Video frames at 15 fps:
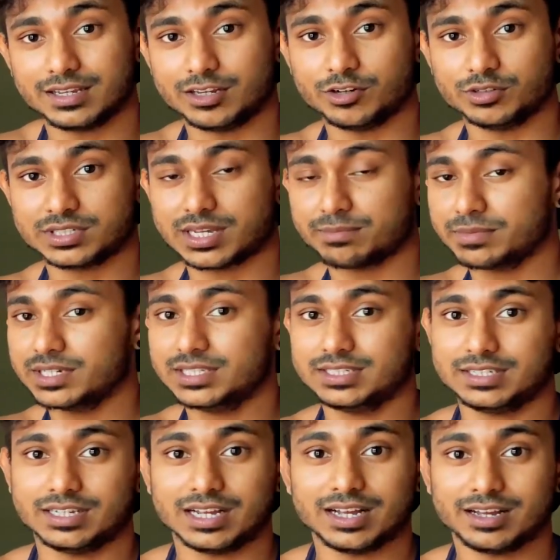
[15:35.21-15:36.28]
You know, some
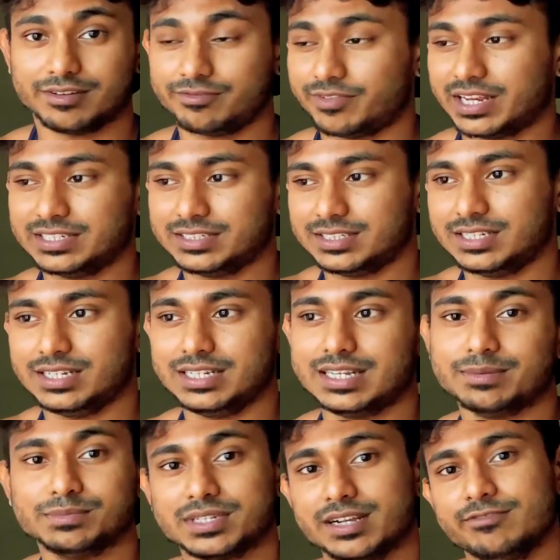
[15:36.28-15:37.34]
girls fancy
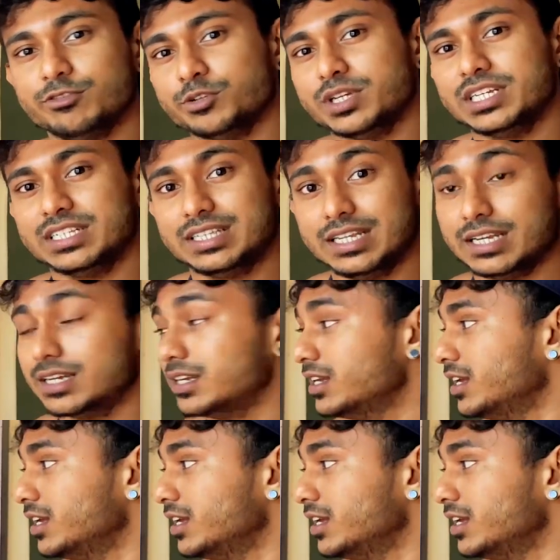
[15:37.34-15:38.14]
themselves looking thick.